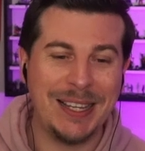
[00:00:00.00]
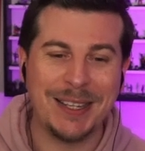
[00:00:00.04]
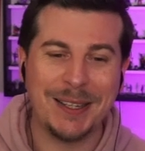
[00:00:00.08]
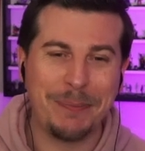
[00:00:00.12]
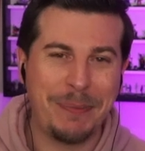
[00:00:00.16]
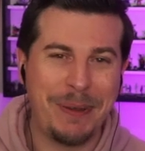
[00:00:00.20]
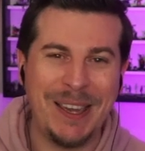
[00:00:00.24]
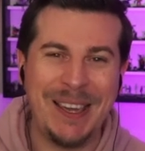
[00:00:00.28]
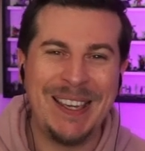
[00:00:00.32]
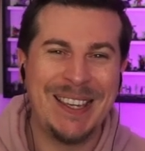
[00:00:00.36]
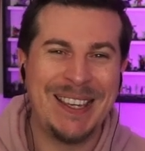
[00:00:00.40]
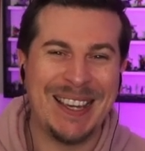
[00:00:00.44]

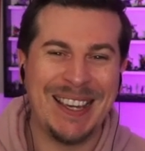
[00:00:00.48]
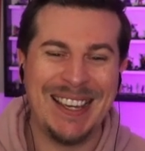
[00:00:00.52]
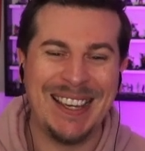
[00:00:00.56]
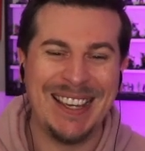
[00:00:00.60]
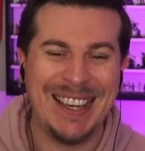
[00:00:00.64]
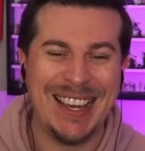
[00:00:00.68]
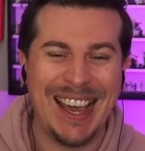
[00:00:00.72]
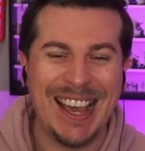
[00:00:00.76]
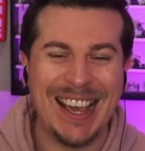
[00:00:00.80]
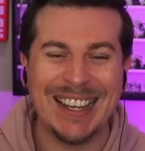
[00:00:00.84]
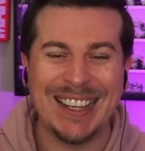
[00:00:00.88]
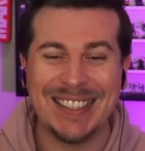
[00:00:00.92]

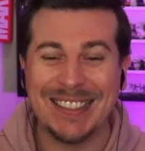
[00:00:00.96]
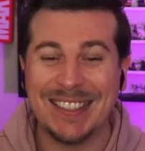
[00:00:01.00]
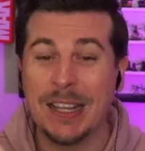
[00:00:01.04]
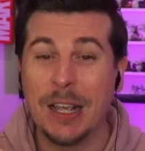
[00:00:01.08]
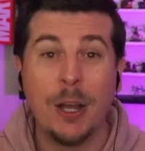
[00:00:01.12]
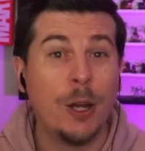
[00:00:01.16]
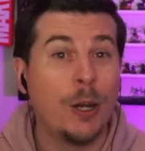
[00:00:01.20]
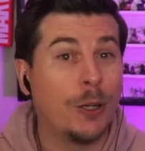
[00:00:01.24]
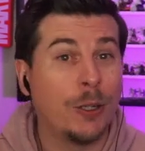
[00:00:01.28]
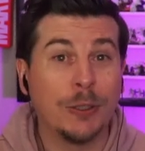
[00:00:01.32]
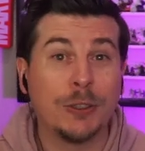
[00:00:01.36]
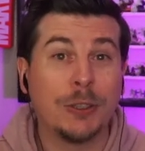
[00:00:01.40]
PikaEX
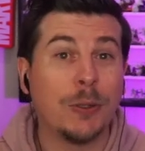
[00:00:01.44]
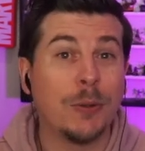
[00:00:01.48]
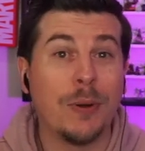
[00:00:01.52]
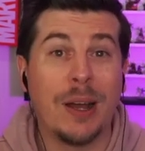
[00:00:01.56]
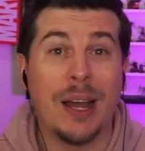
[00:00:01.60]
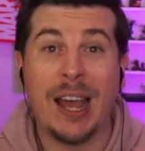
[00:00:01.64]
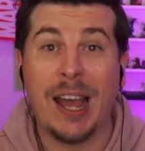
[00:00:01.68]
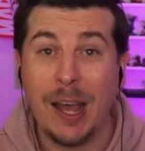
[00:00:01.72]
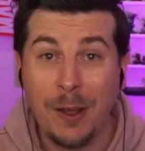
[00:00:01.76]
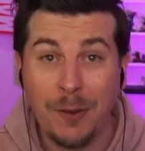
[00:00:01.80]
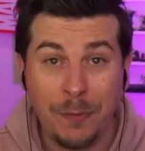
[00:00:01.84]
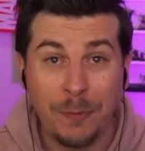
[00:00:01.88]
or don't
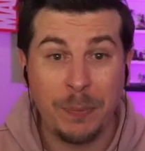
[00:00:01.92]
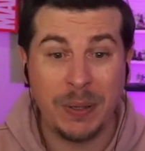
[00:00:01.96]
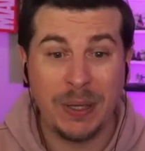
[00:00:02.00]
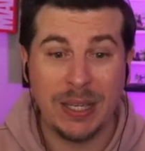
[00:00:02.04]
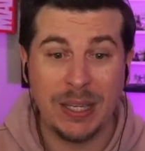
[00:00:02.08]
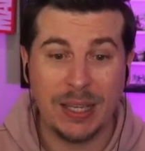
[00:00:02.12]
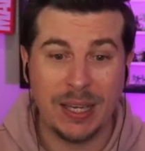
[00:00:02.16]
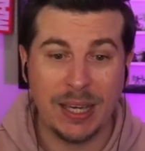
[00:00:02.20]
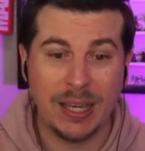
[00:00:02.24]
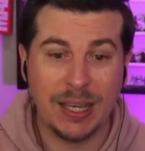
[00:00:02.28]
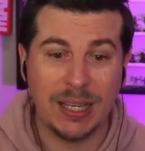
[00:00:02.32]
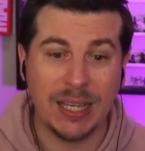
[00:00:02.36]
have
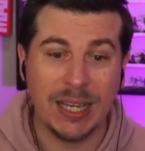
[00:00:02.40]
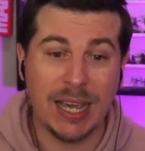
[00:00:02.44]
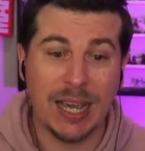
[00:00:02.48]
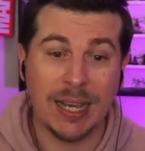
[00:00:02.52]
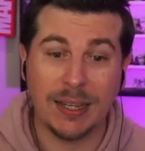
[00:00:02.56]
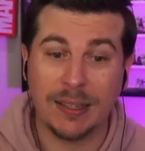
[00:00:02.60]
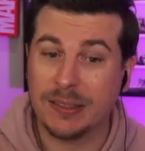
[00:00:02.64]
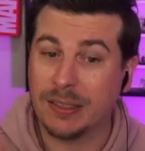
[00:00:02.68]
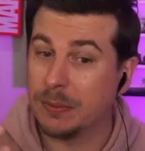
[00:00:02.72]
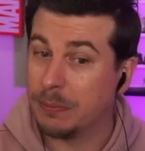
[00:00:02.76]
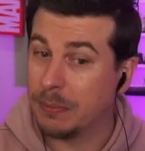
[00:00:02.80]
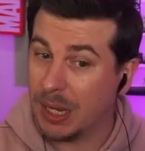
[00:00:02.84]

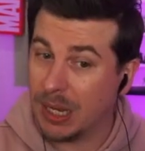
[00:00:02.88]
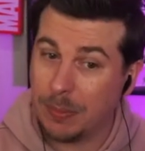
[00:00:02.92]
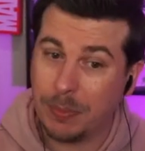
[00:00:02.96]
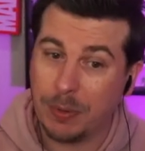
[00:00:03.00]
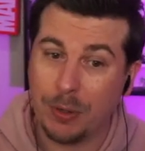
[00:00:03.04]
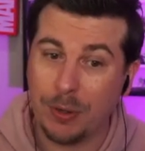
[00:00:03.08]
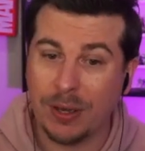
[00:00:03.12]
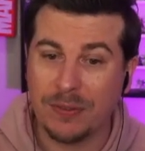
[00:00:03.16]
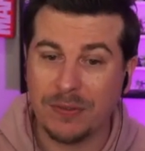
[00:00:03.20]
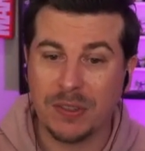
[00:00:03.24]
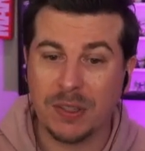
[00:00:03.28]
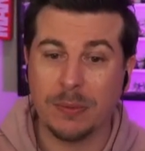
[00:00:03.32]
PikaEX and maybe you
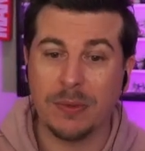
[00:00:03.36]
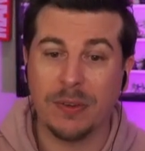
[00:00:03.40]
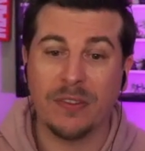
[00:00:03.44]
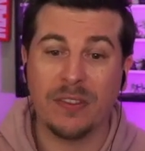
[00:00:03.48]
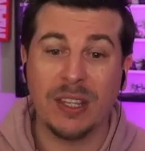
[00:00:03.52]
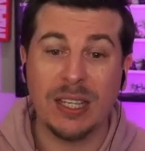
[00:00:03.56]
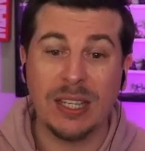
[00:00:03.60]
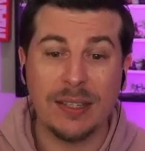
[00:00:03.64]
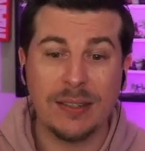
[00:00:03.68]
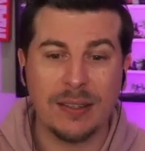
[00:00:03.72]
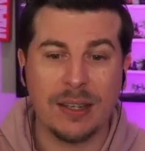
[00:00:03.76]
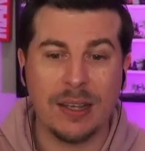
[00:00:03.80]
have some of
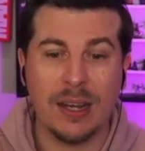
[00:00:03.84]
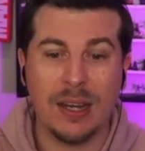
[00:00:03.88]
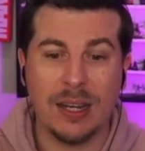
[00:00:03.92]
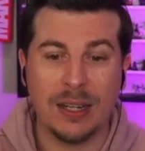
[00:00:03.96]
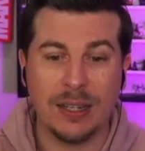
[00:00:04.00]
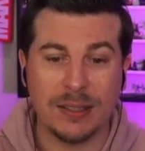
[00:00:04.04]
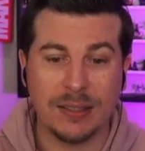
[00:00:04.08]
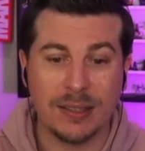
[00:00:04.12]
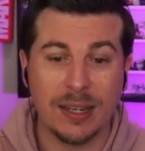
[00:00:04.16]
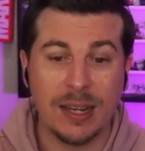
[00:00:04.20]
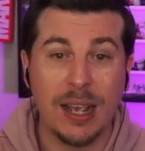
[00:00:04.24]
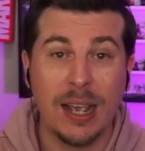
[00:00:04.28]
these
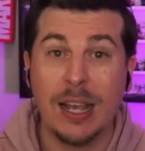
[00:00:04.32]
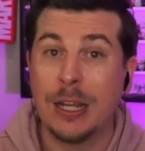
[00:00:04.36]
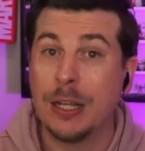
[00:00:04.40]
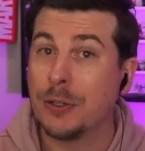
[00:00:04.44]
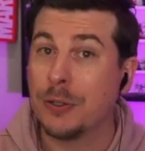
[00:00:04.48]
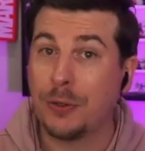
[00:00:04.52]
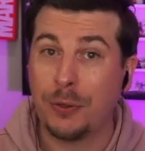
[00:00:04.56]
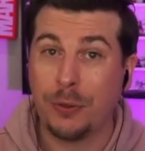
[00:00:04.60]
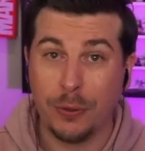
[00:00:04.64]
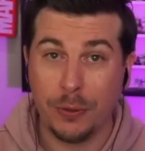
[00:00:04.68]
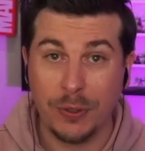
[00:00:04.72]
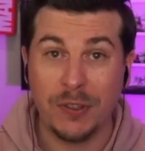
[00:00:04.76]
cards,
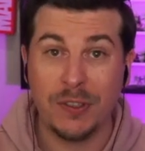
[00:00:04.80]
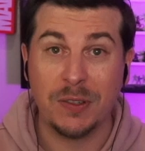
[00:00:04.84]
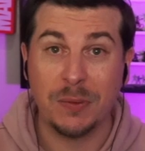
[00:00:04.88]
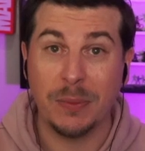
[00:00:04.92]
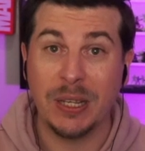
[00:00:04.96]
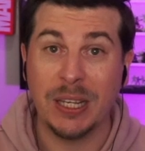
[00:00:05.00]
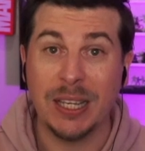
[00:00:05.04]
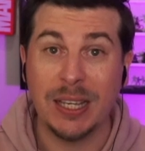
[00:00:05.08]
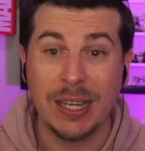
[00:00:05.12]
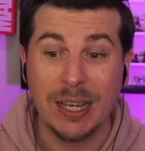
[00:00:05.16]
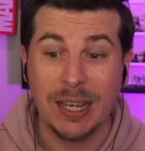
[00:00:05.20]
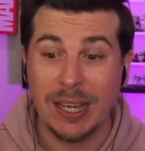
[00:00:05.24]
trust
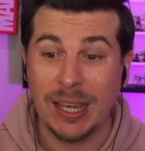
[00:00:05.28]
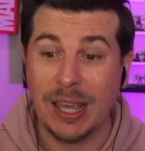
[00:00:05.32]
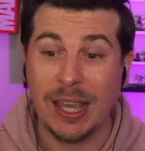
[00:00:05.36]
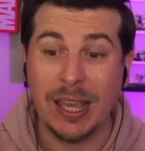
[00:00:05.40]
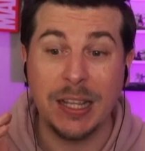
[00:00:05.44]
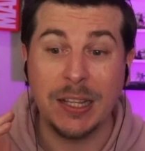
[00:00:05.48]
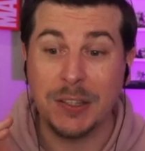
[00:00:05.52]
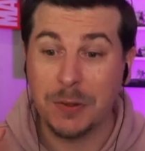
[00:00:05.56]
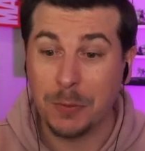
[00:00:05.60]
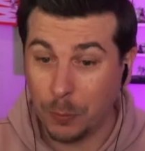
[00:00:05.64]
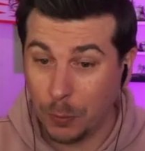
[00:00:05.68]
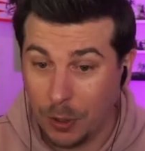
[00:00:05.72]
me,
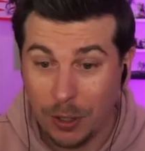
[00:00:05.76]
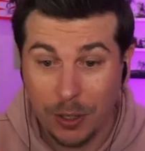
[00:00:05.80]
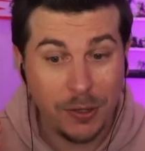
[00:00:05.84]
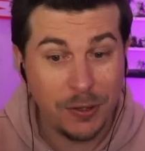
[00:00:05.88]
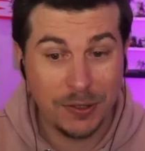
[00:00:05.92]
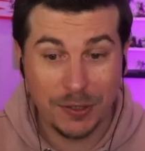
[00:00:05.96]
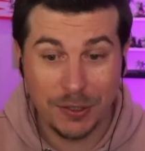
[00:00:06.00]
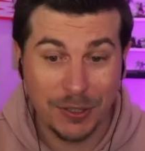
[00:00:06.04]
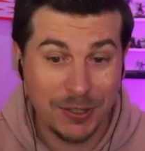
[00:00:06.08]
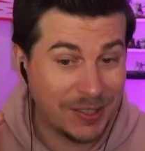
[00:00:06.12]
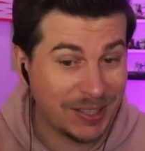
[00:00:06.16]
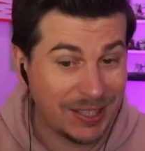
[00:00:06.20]
it's worth
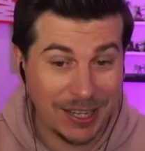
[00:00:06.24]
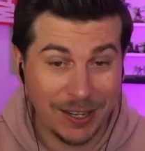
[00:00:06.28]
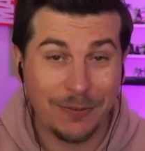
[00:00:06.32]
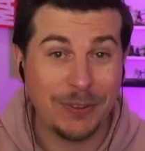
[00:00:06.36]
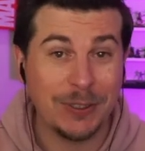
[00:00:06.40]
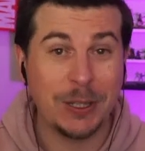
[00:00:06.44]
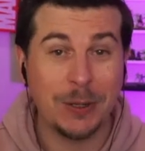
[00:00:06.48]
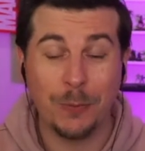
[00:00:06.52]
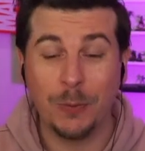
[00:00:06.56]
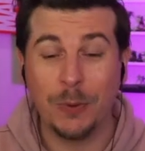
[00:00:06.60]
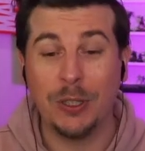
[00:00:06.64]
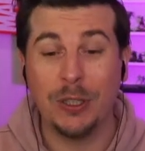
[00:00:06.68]
just giving it
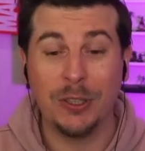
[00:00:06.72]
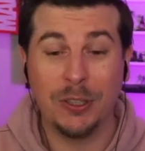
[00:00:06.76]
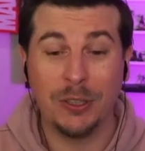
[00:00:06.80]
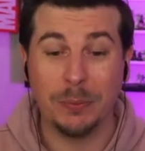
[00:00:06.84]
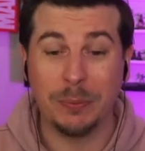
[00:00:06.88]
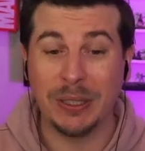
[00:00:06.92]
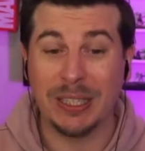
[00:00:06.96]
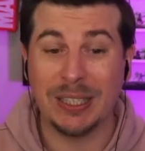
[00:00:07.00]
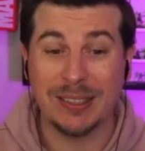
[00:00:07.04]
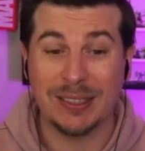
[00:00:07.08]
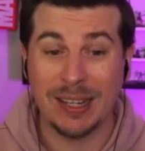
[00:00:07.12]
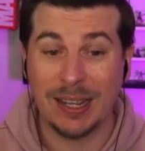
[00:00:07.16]
a whirl
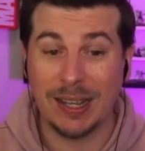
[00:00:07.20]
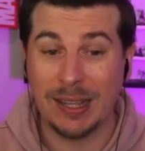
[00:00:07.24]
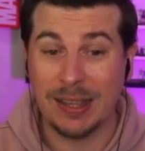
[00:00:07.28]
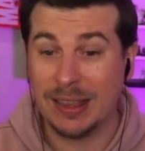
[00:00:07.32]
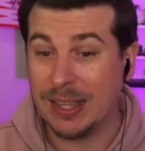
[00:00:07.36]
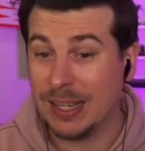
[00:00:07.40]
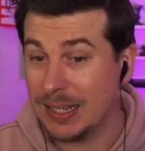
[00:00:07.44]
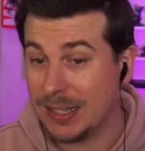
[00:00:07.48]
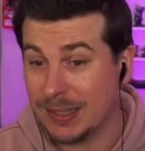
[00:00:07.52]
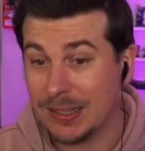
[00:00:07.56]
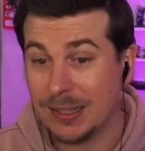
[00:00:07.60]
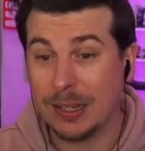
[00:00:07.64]
because
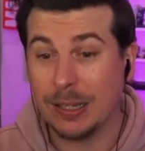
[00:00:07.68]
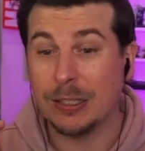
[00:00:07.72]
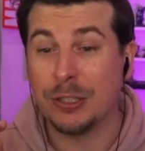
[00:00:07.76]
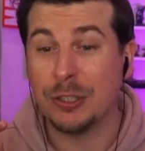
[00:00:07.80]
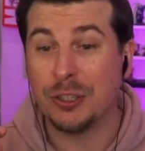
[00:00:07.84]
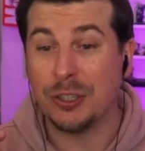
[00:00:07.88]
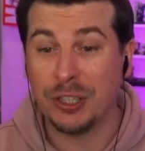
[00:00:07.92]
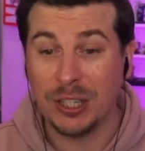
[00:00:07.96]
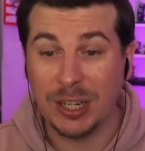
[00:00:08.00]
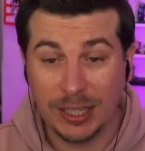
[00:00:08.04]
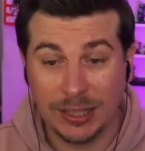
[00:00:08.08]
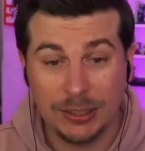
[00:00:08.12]
this
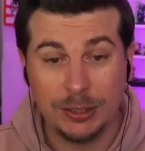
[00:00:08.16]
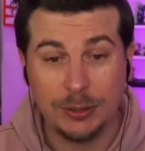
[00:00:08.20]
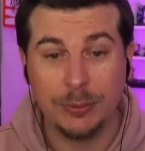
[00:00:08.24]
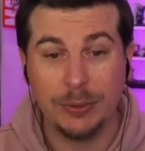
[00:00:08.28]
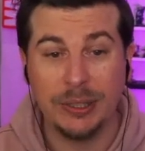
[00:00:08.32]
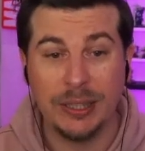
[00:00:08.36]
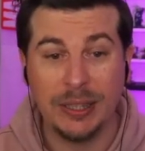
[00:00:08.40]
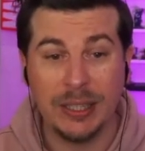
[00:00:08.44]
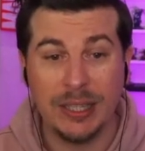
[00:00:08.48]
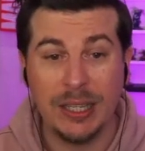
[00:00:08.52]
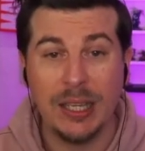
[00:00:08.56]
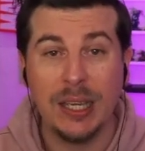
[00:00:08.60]

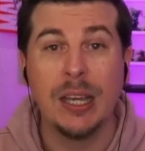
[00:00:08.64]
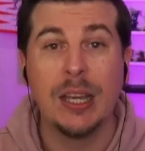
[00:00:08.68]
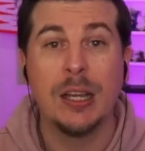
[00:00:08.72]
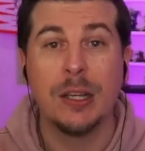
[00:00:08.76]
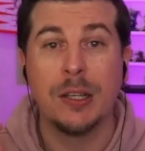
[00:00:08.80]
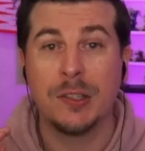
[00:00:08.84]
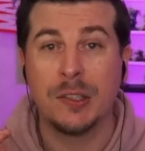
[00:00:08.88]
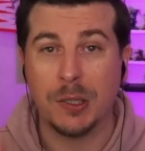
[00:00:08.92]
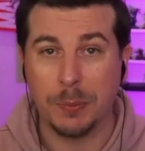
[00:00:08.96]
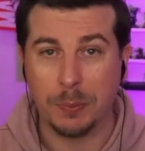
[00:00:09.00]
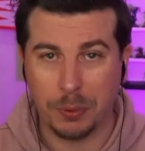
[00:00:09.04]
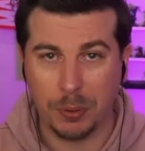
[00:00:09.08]
genuinely
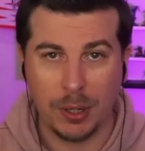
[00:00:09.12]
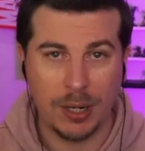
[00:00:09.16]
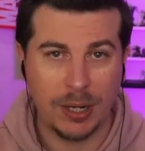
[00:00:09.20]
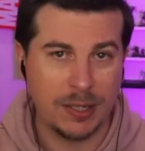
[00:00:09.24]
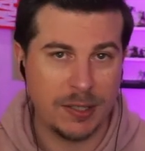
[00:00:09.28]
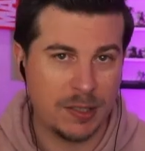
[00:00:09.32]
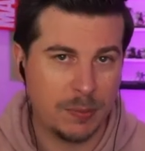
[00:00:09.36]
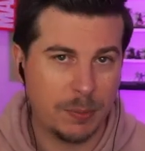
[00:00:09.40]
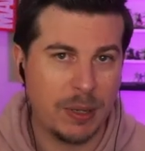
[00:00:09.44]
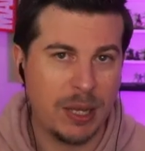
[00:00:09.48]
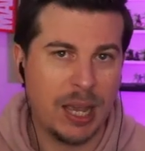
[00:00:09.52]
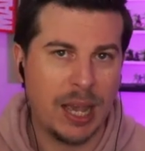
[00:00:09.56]

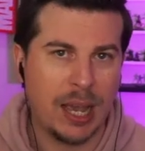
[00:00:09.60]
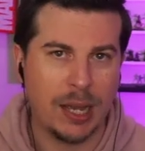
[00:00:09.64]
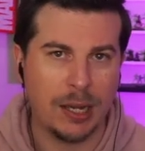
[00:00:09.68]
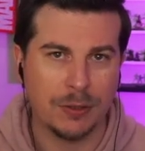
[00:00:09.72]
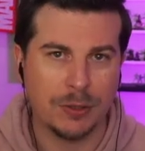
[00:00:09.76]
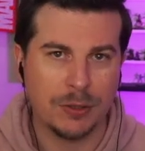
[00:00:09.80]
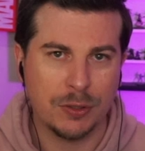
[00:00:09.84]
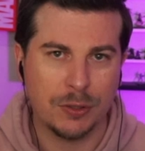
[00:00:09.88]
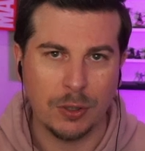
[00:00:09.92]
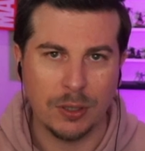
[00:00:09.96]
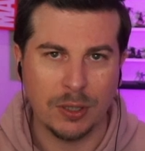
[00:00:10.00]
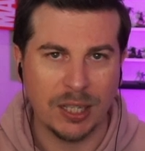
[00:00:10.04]
surprised me at how
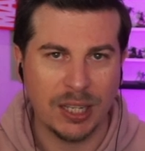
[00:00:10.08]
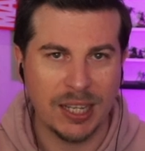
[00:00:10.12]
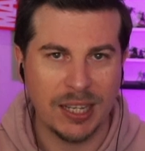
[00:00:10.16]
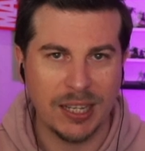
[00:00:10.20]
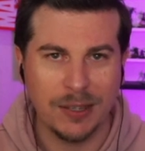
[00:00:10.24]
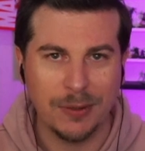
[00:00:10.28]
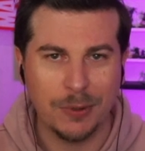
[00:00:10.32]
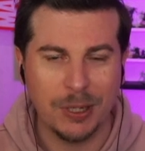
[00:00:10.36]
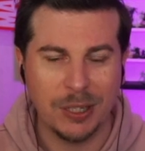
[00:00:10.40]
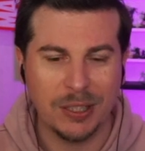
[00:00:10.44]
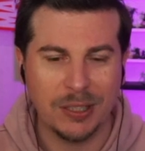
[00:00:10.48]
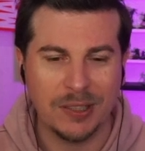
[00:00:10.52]
strong it
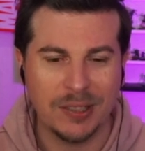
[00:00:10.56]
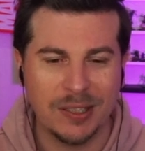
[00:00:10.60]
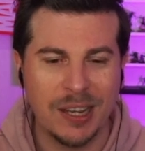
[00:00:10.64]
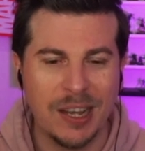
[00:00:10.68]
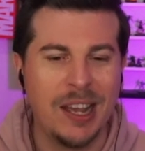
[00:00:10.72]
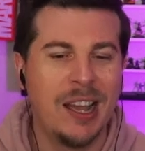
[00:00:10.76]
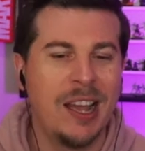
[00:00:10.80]
was.